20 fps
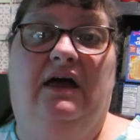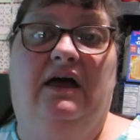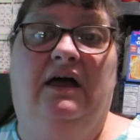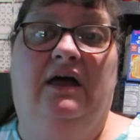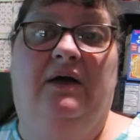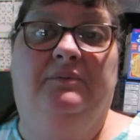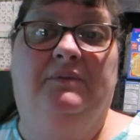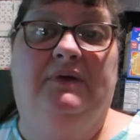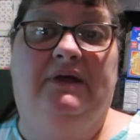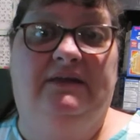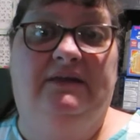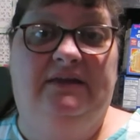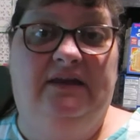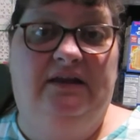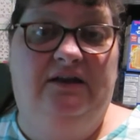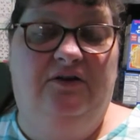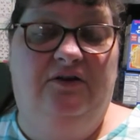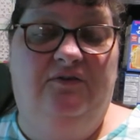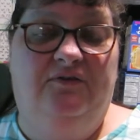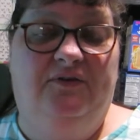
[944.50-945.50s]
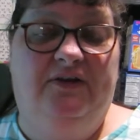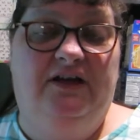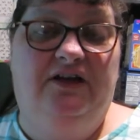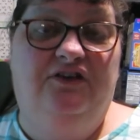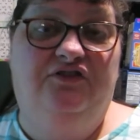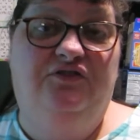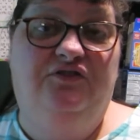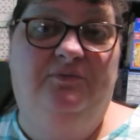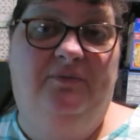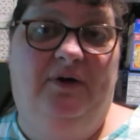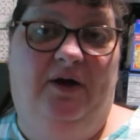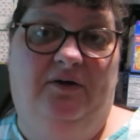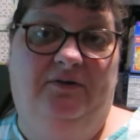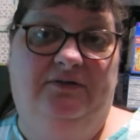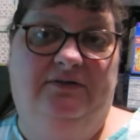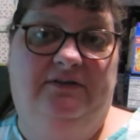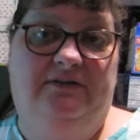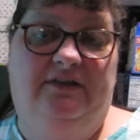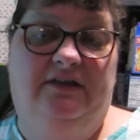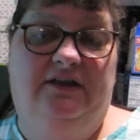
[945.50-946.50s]
um, hit that notification bell
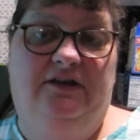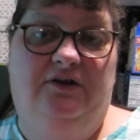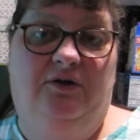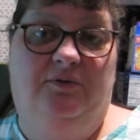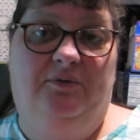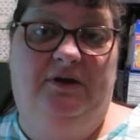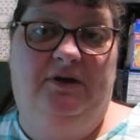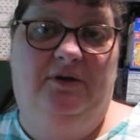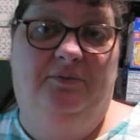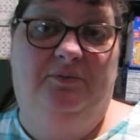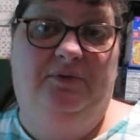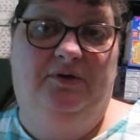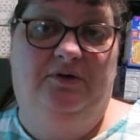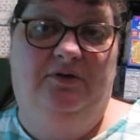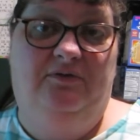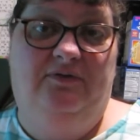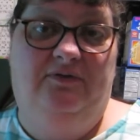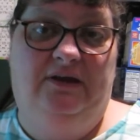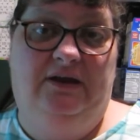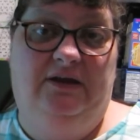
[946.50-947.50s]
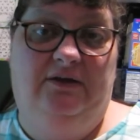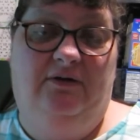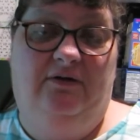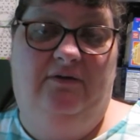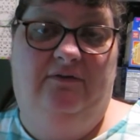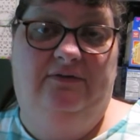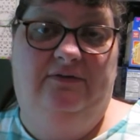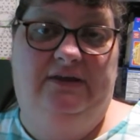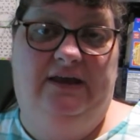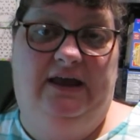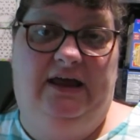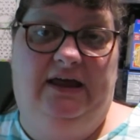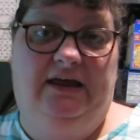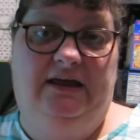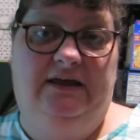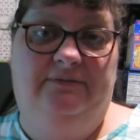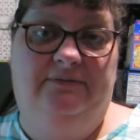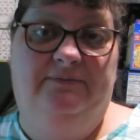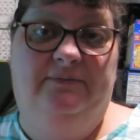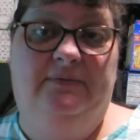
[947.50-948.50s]
so that you know when I upload a video every
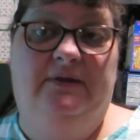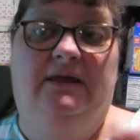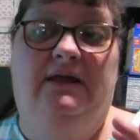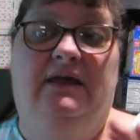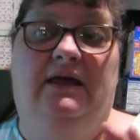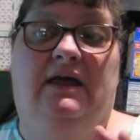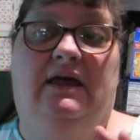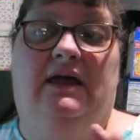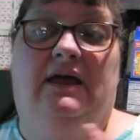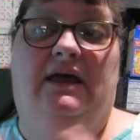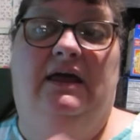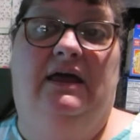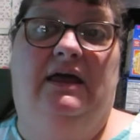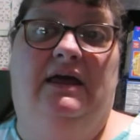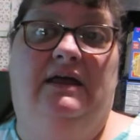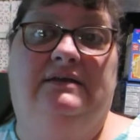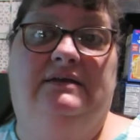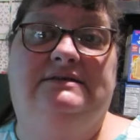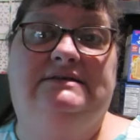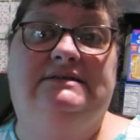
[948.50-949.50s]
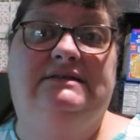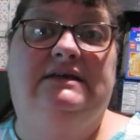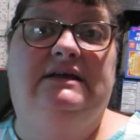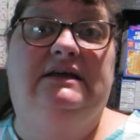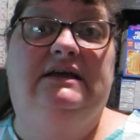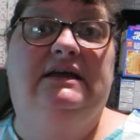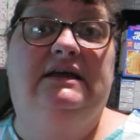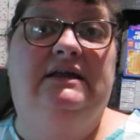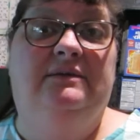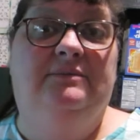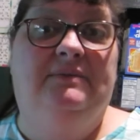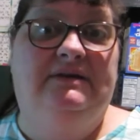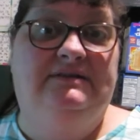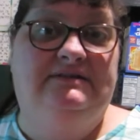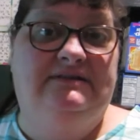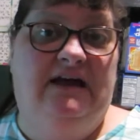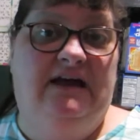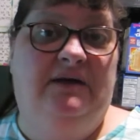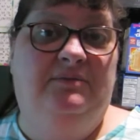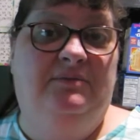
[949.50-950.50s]
day and in the
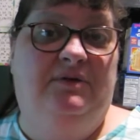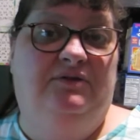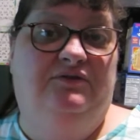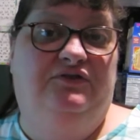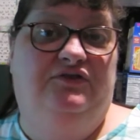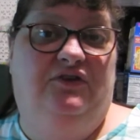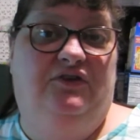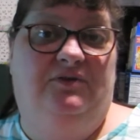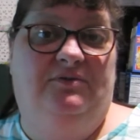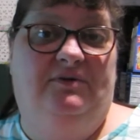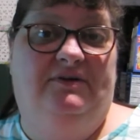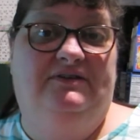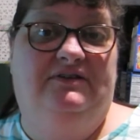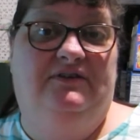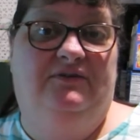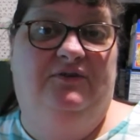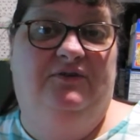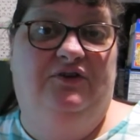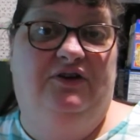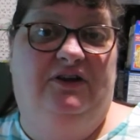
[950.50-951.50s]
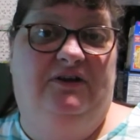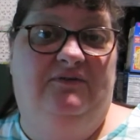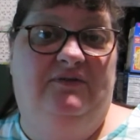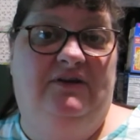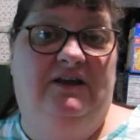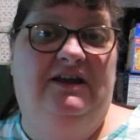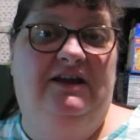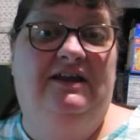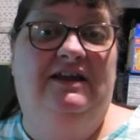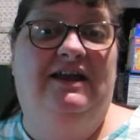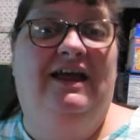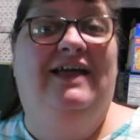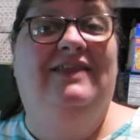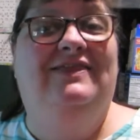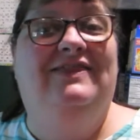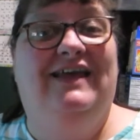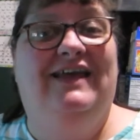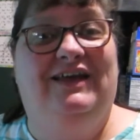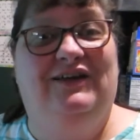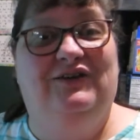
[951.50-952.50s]
meantime you enjoy the rest of your evening
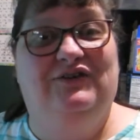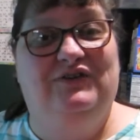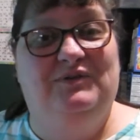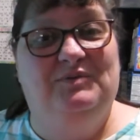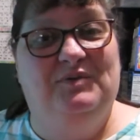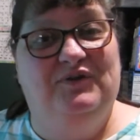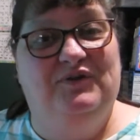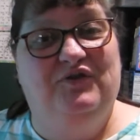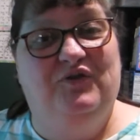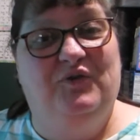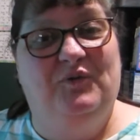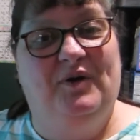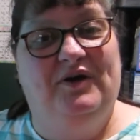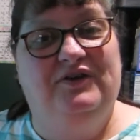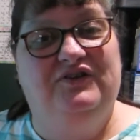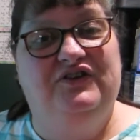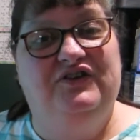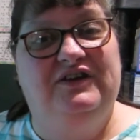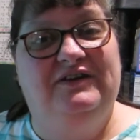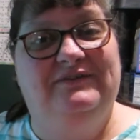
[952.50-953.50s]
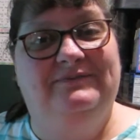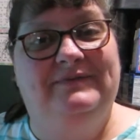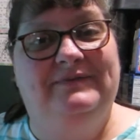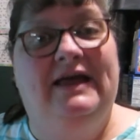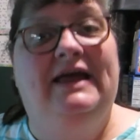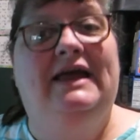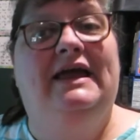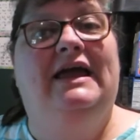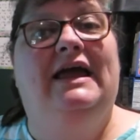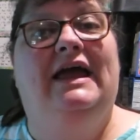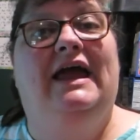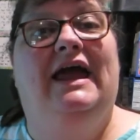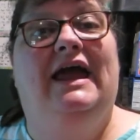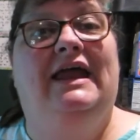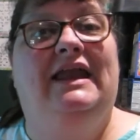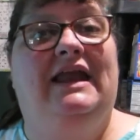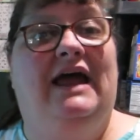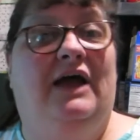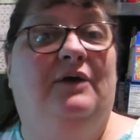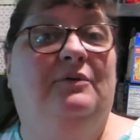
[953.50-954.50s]
thank you so much for watching
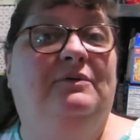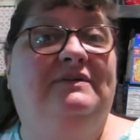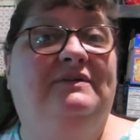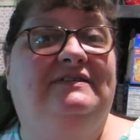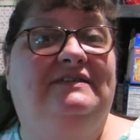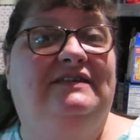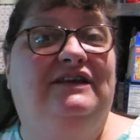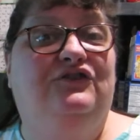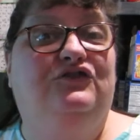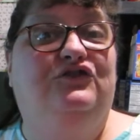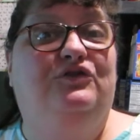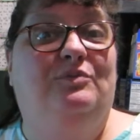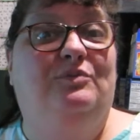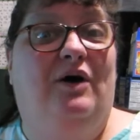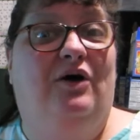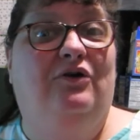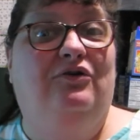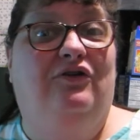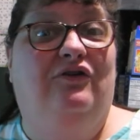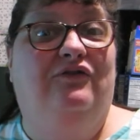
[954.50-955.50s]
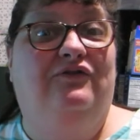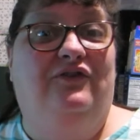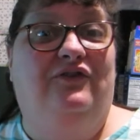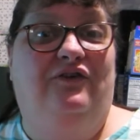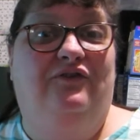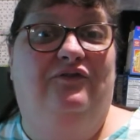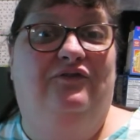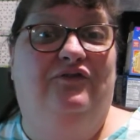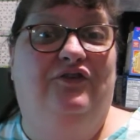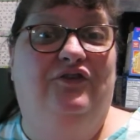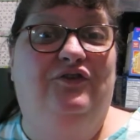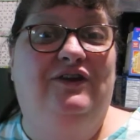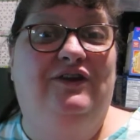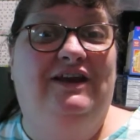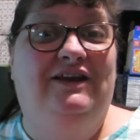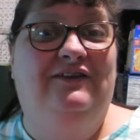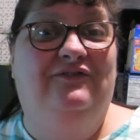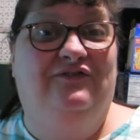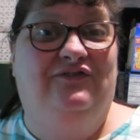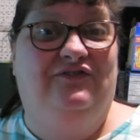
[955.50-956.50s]
and I will see you tomorrow for
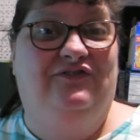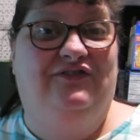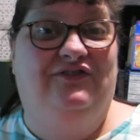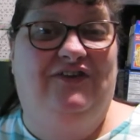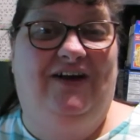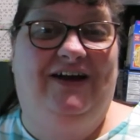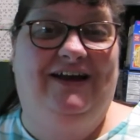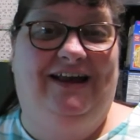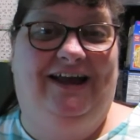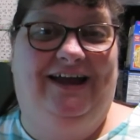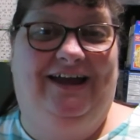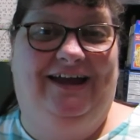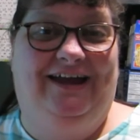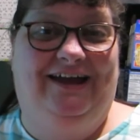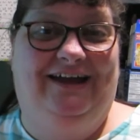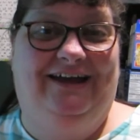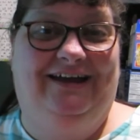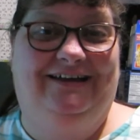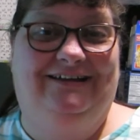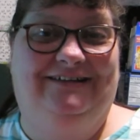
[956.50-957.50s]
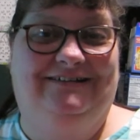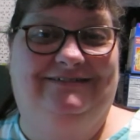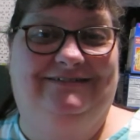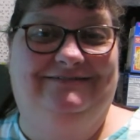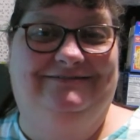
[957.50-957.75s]
Foodie Friday